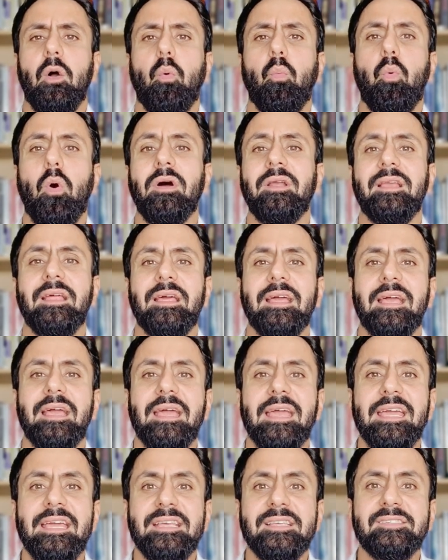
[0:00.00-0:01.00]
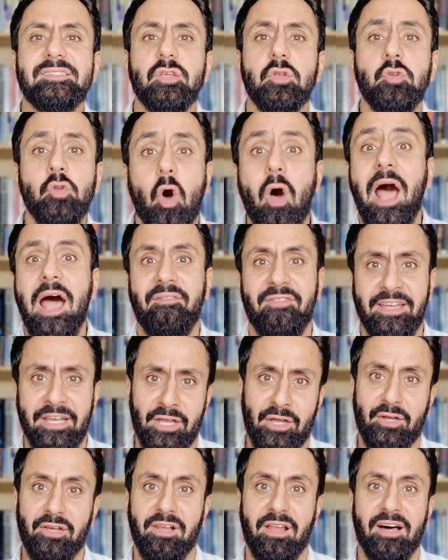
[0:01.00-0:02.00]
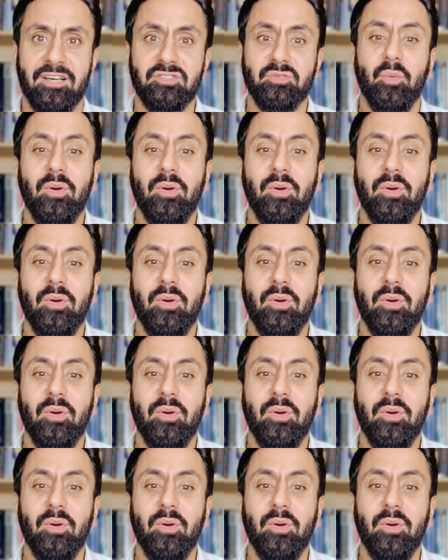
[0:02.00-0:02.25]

what is not having ikhlas?